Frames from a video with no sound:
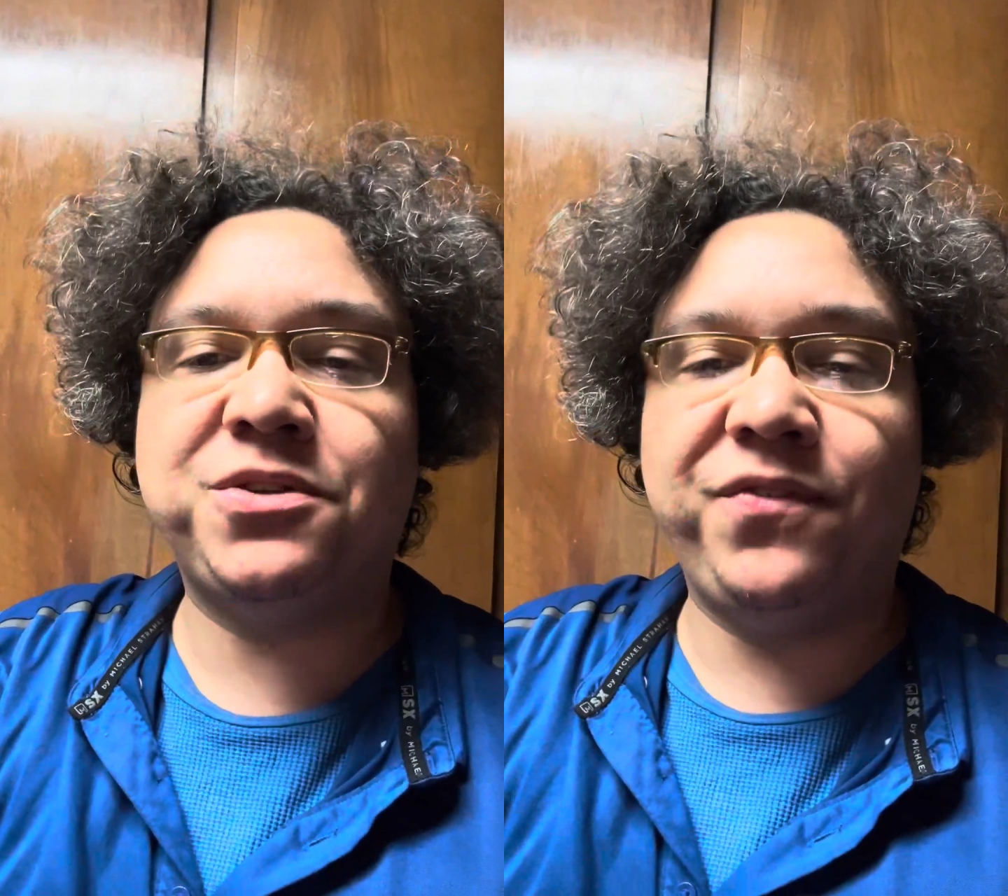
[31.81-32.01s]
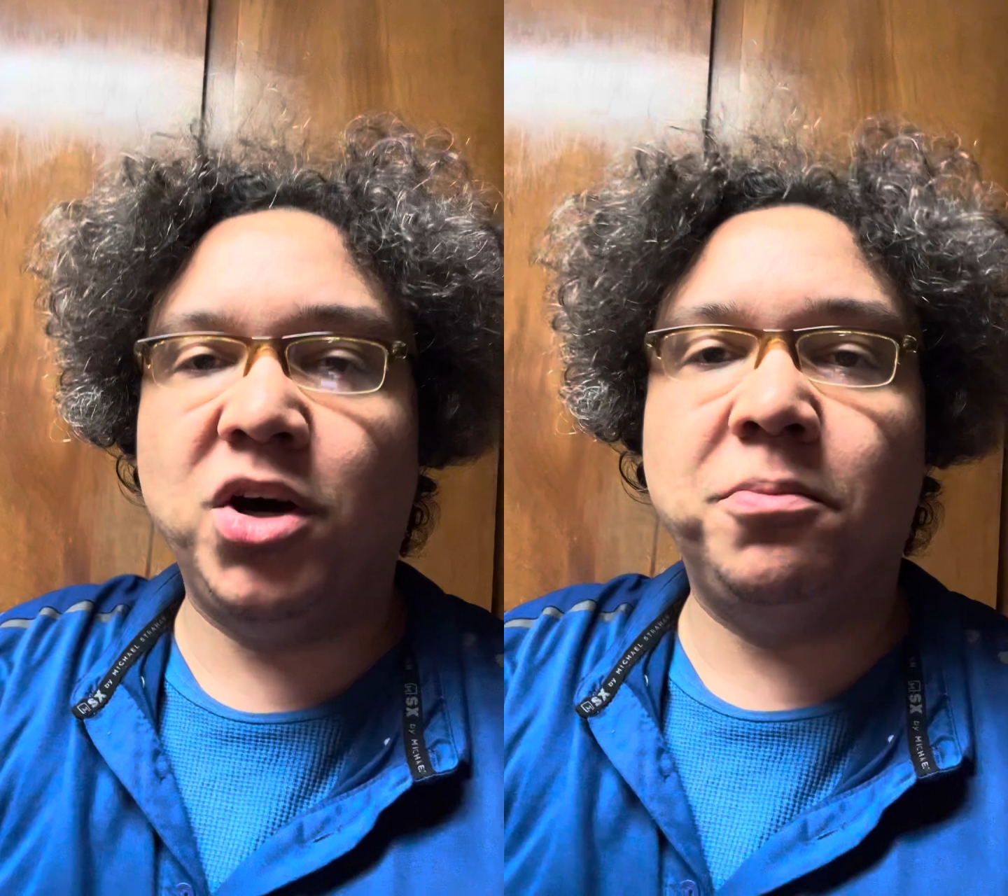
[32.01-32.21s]

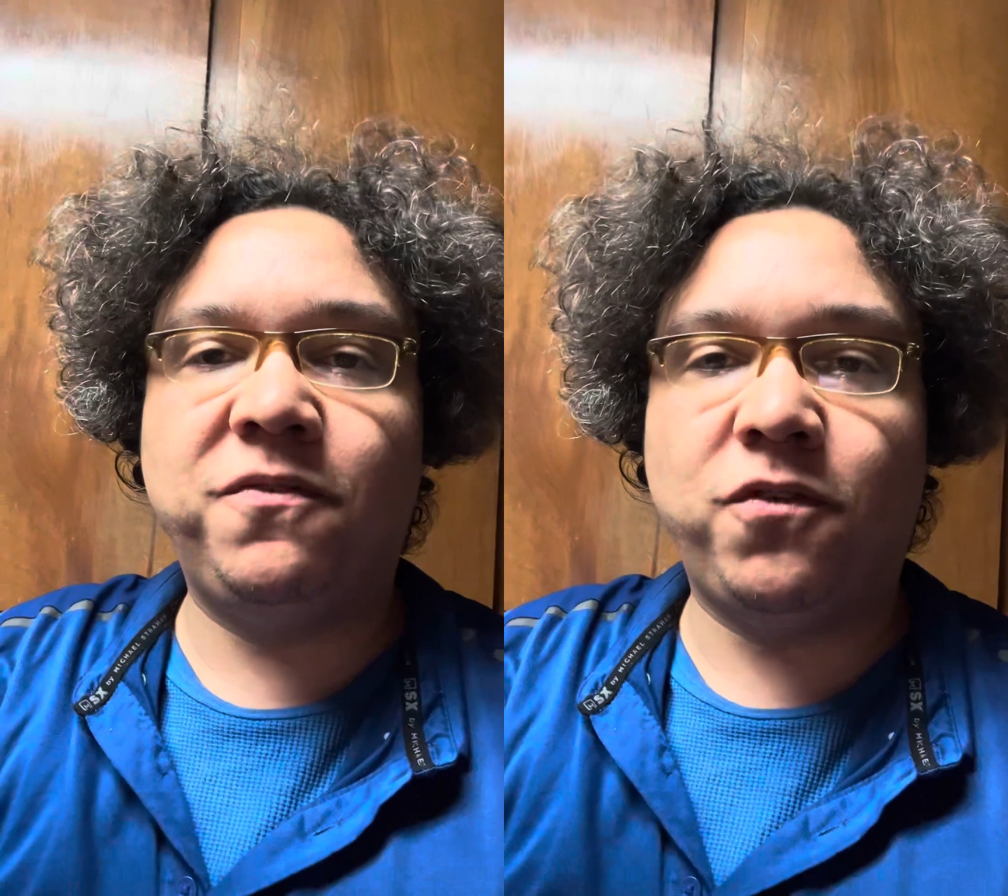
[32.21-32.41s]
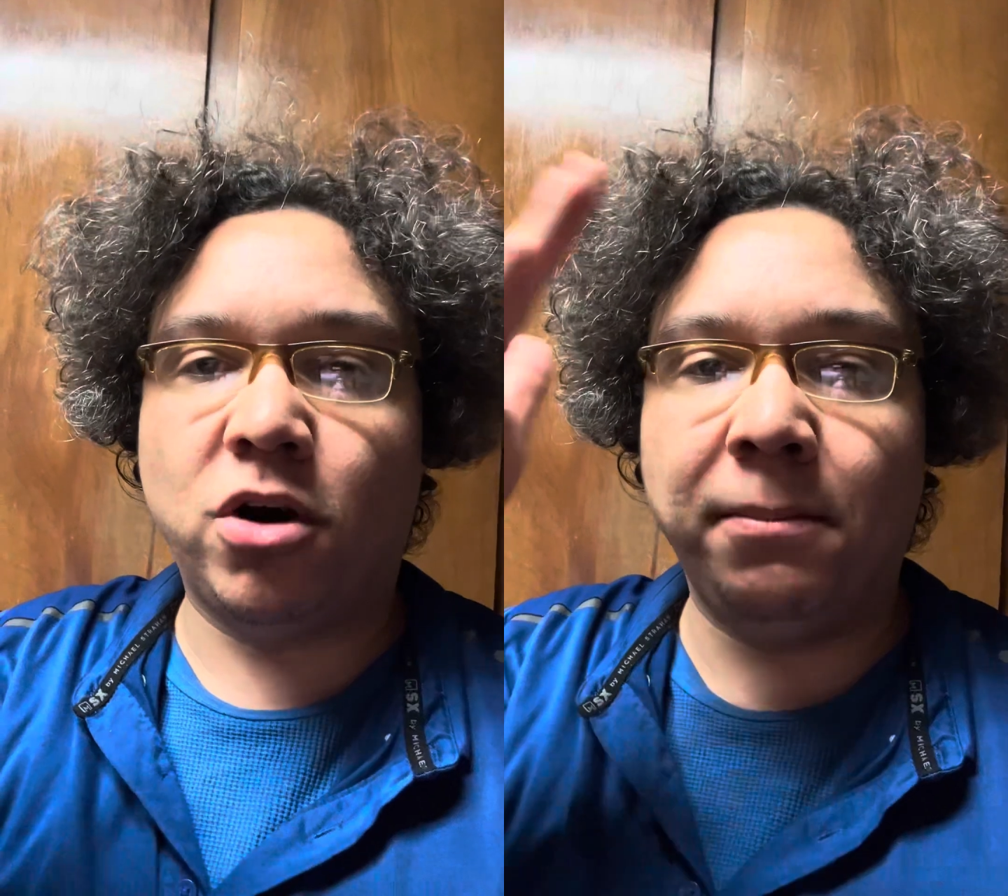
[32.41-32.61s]
film
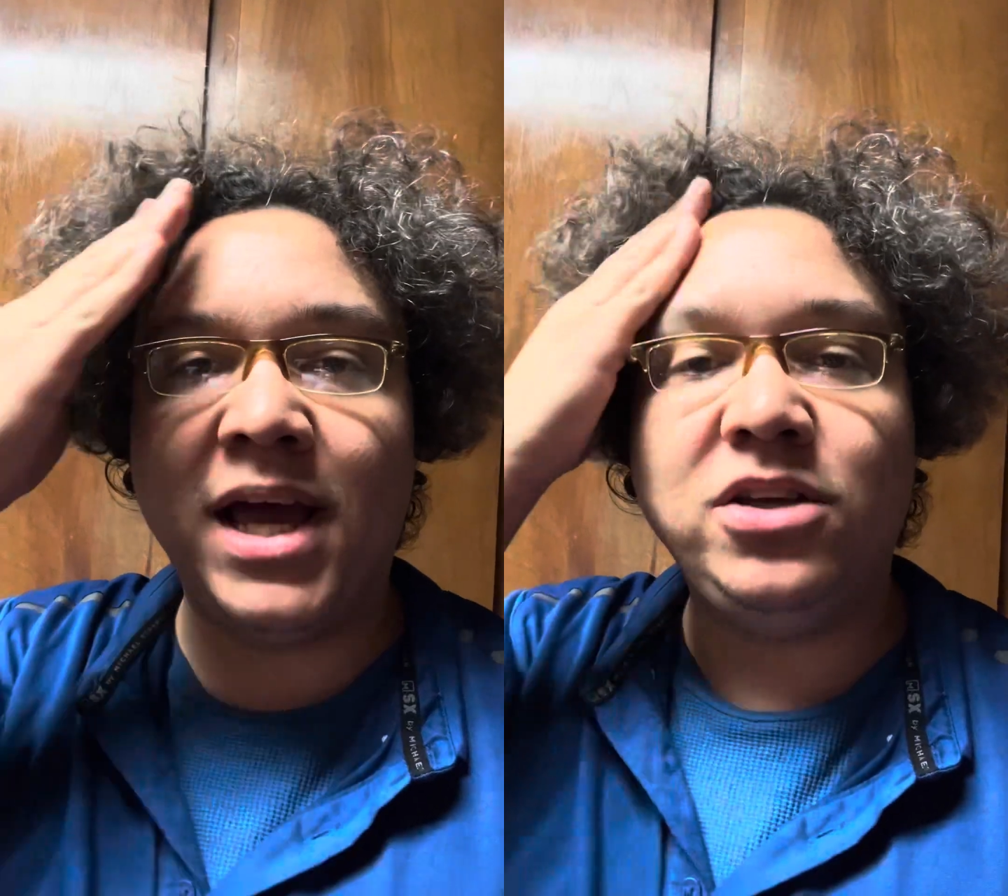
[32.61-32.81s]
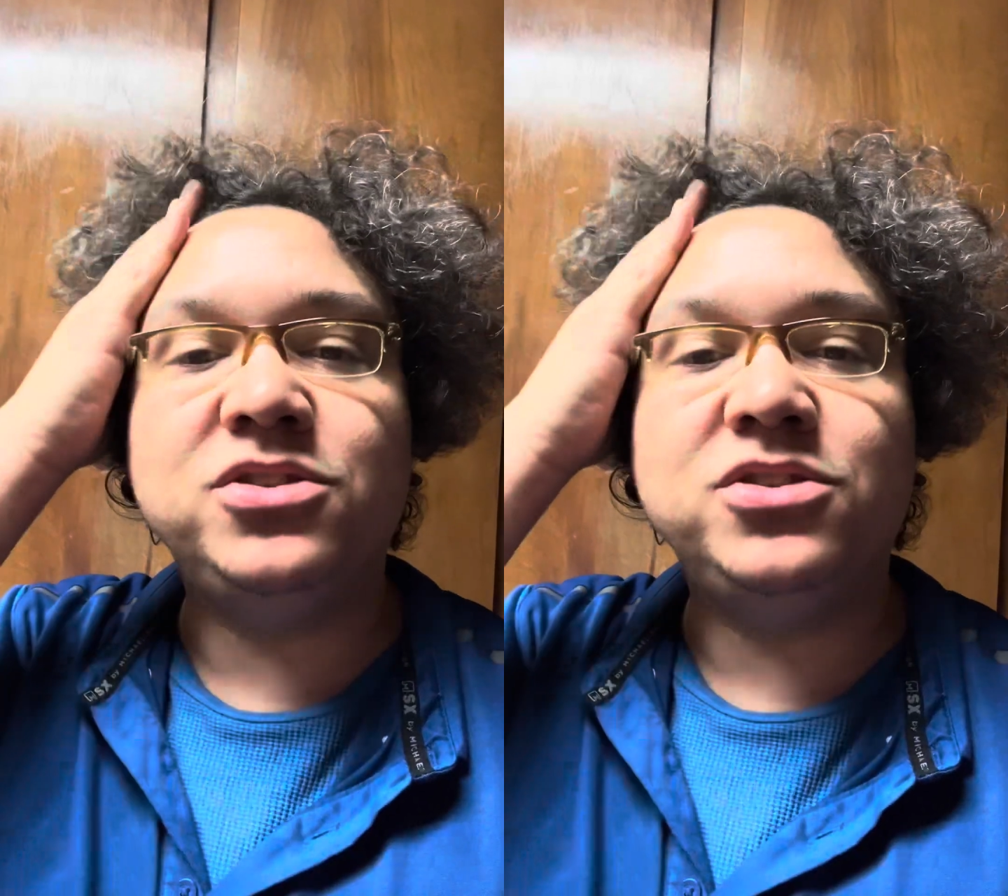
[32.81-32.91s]
format,